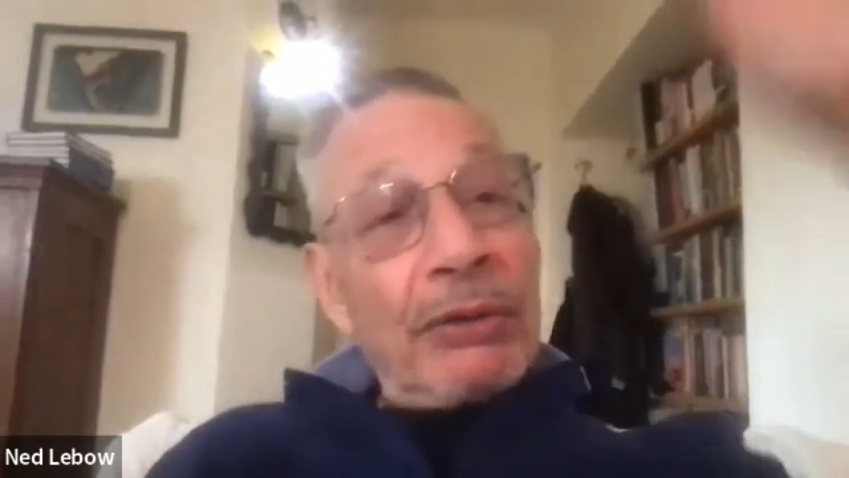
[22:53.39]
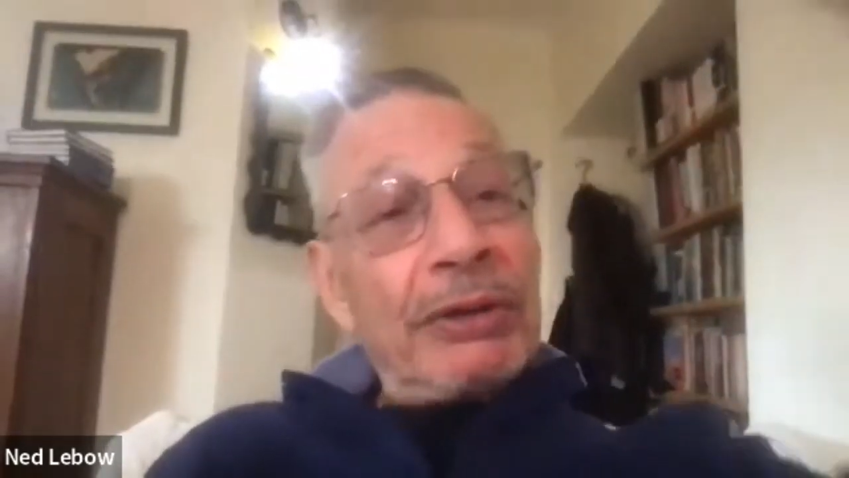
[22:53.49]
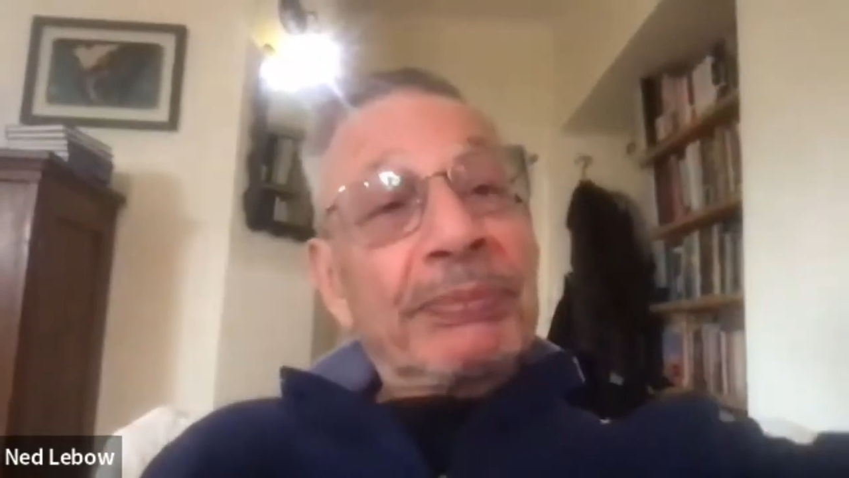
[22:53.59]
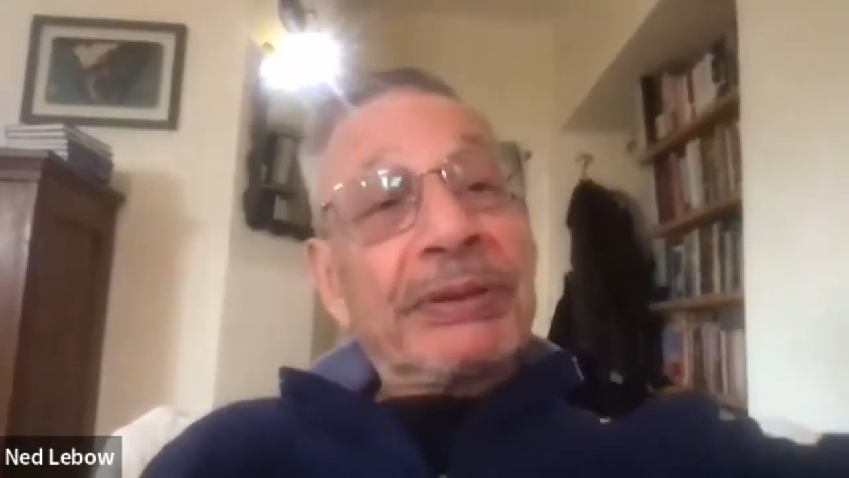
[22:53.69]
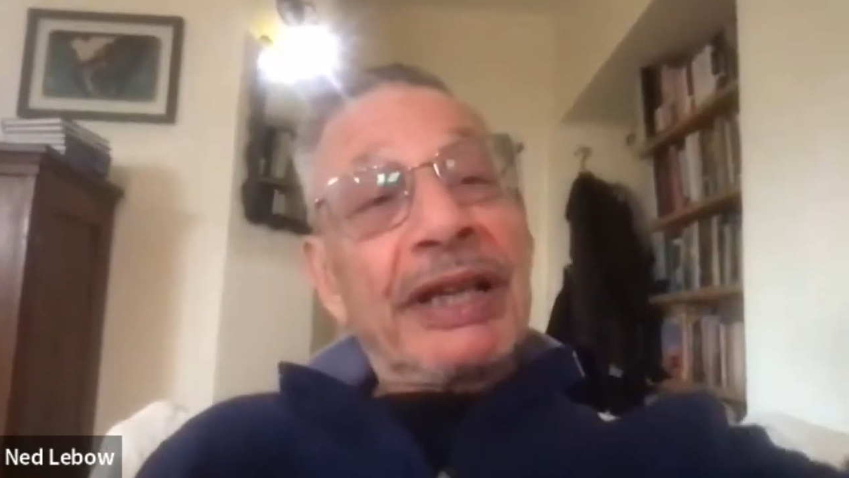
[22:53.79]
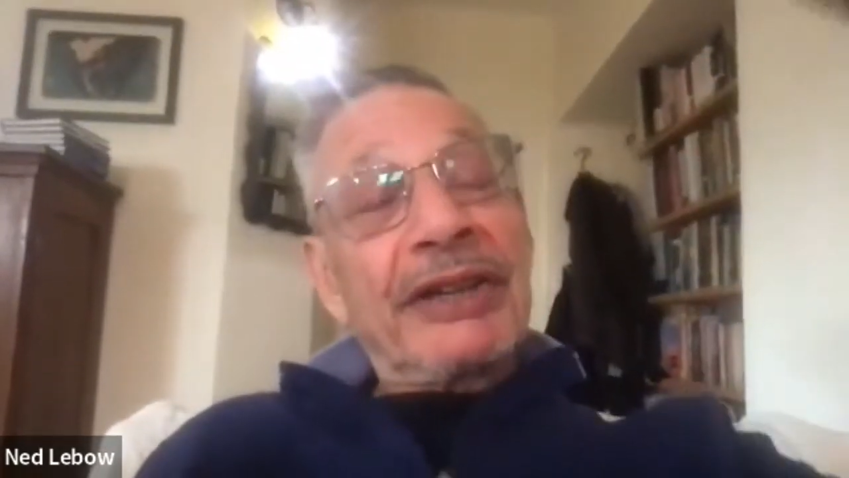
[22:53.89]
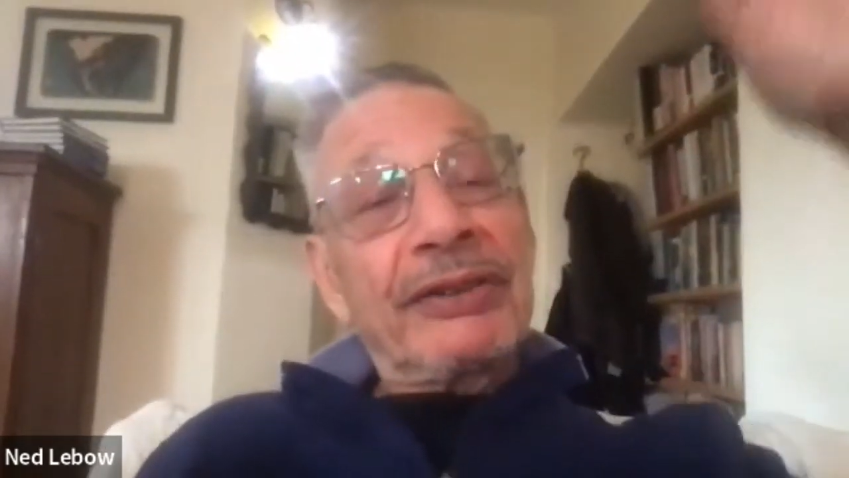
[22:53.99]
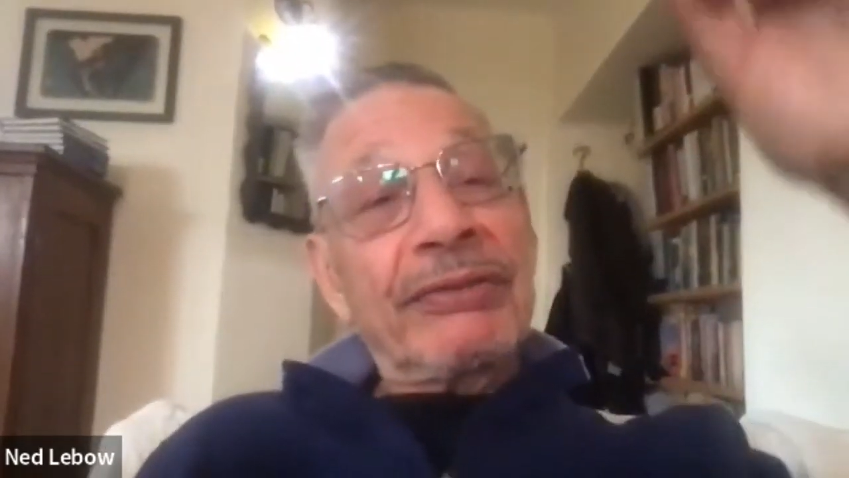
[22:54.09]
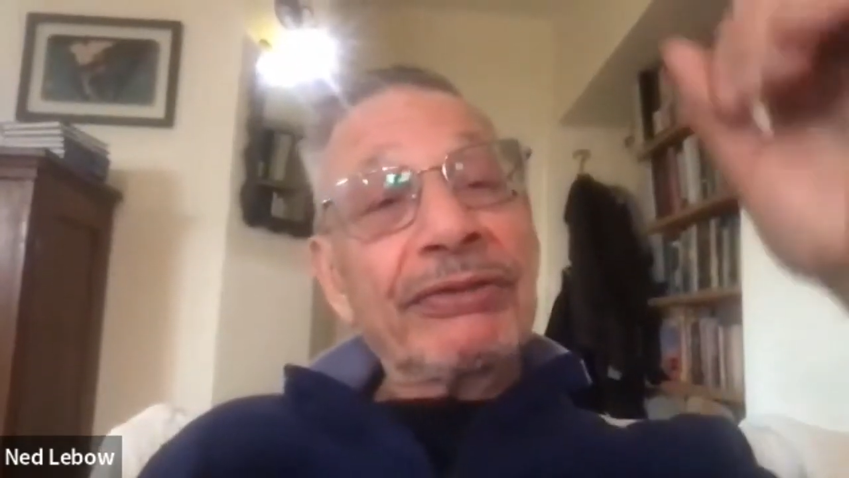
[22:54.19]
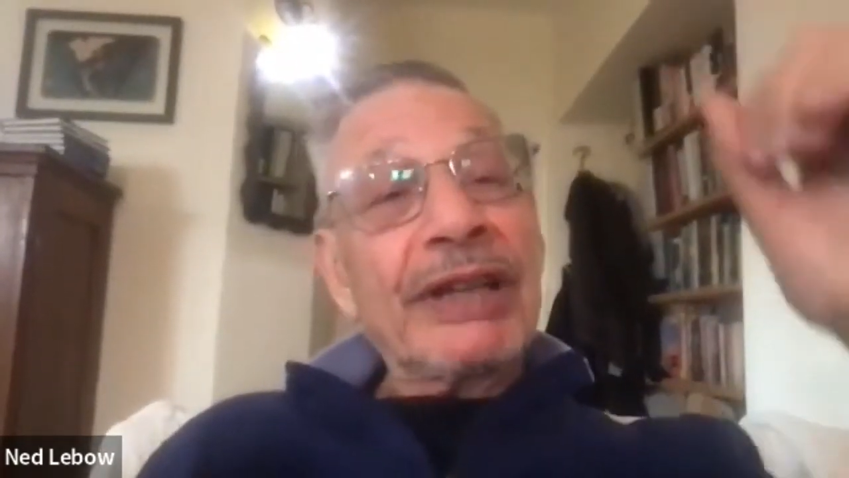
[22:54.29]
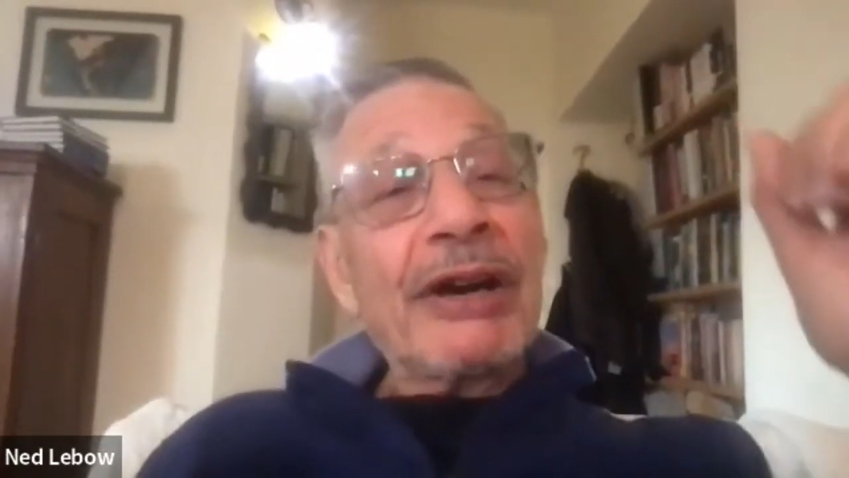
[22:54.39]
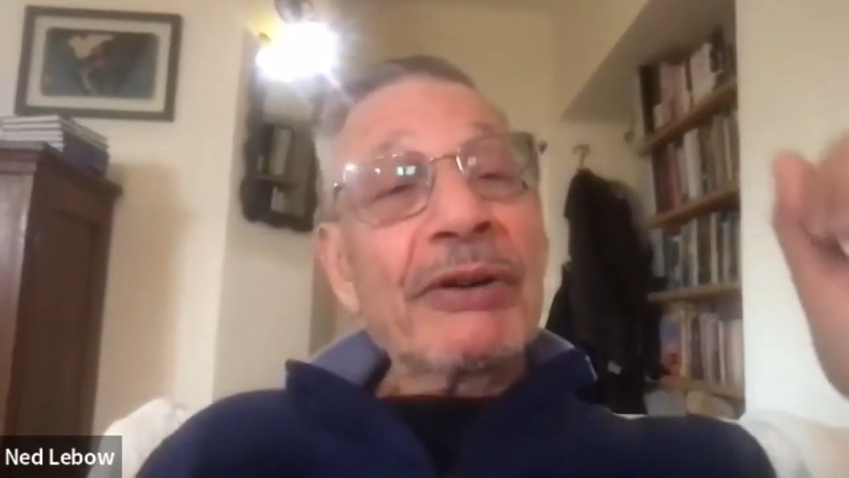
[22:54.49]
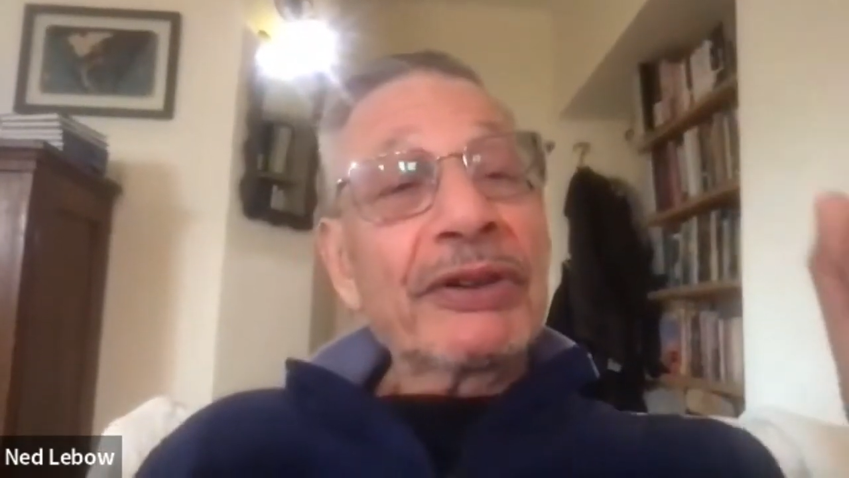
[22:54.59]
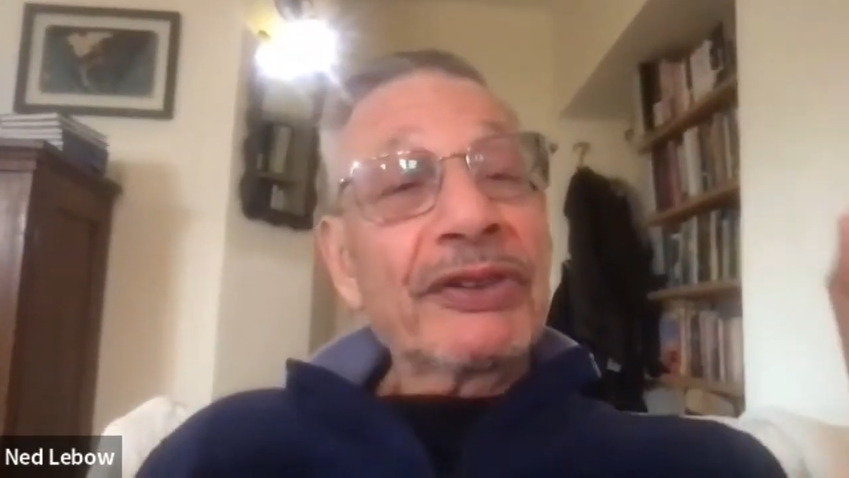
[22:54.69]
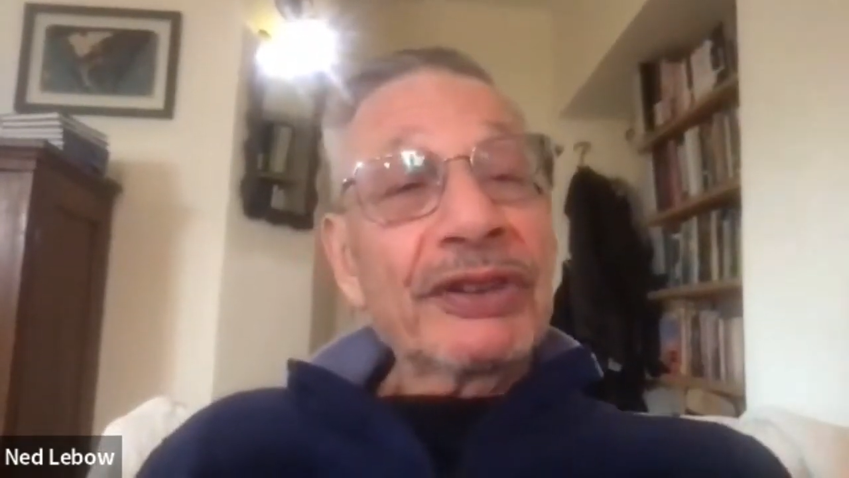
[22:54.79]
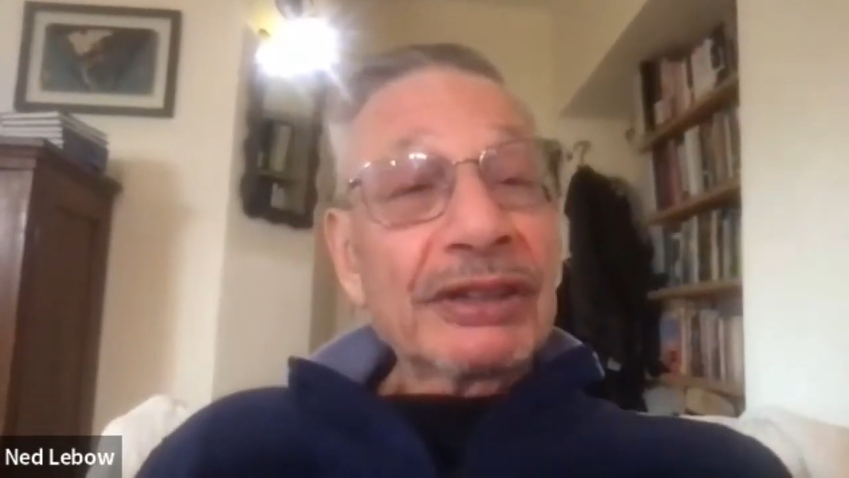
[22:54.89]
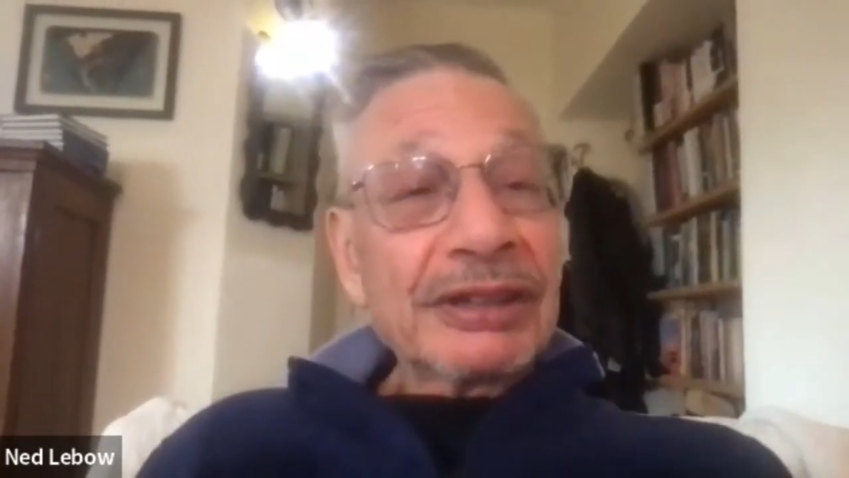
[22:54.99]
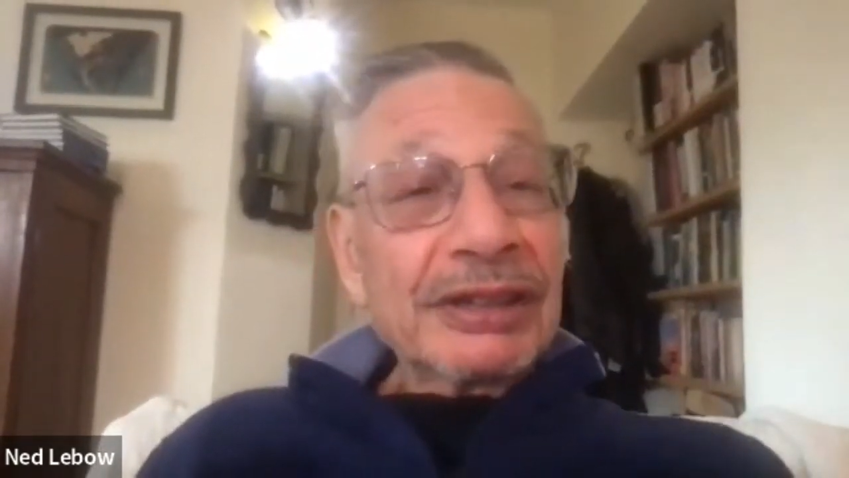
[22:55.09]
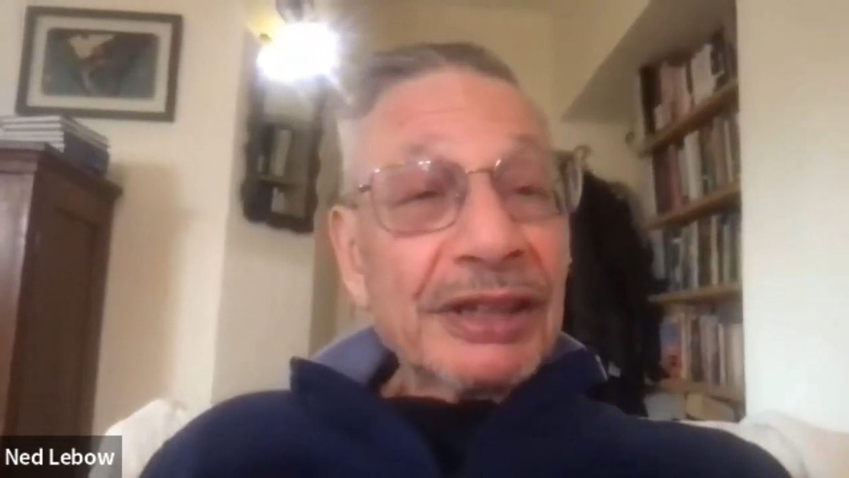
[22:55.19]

would place flowers